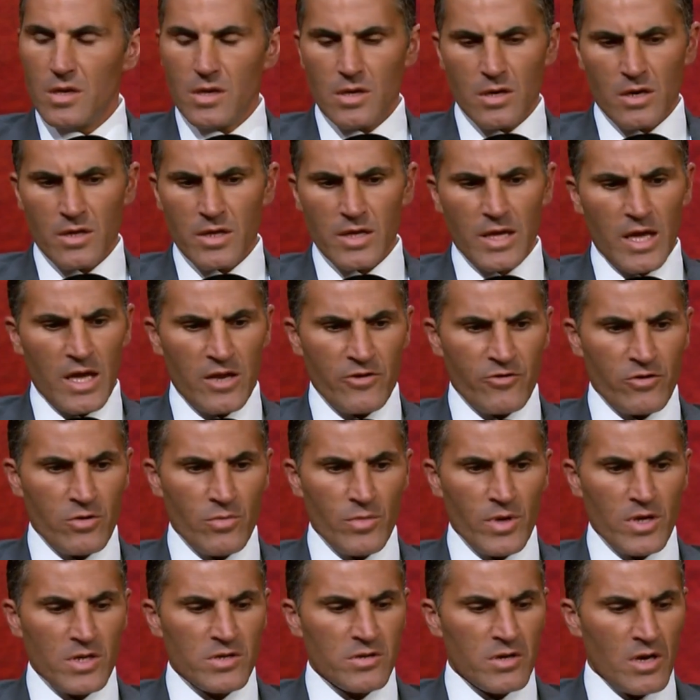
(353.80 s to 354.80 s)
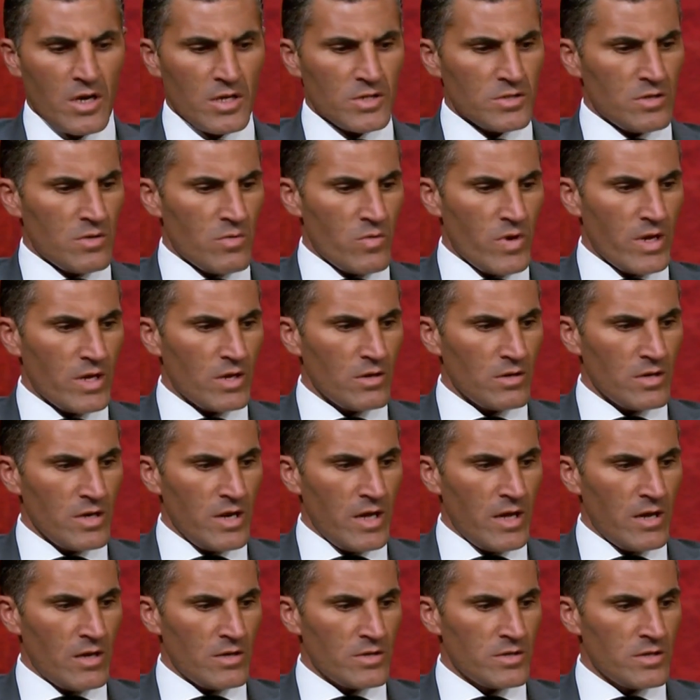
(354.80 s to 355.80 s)
I think Andrew Demetriou is on record
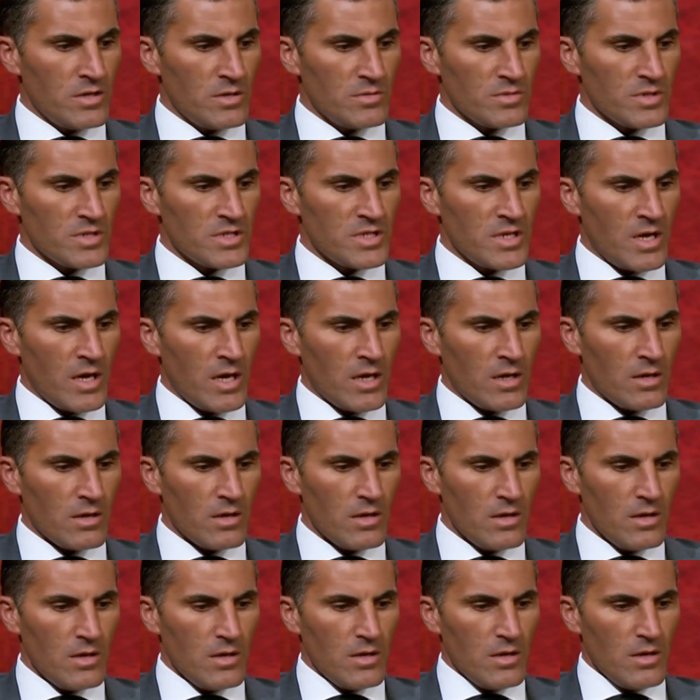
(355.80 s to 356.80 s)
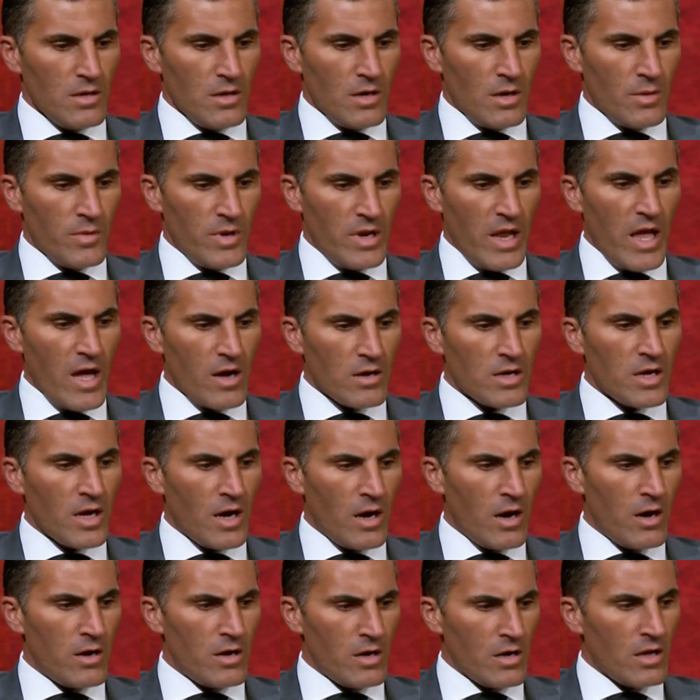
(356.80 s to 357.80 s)
now in terms of saying, I mean, our
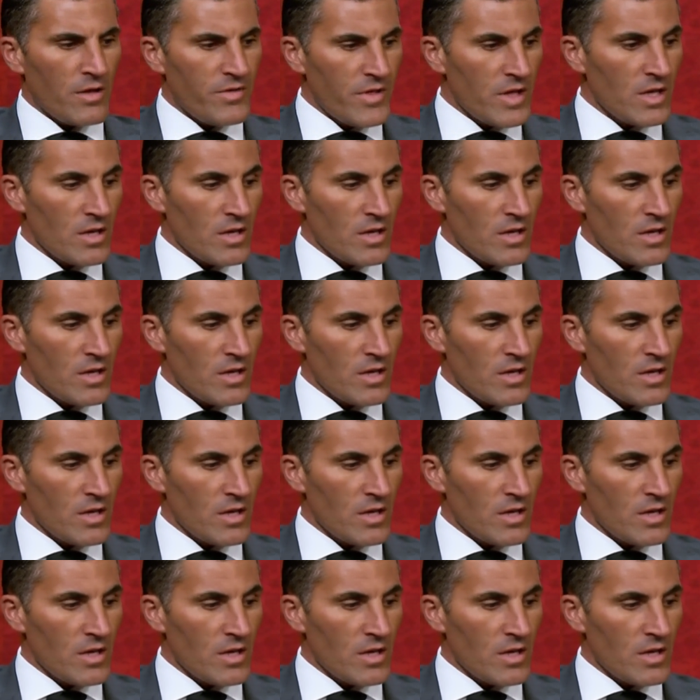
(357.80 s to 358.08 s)
code, and I think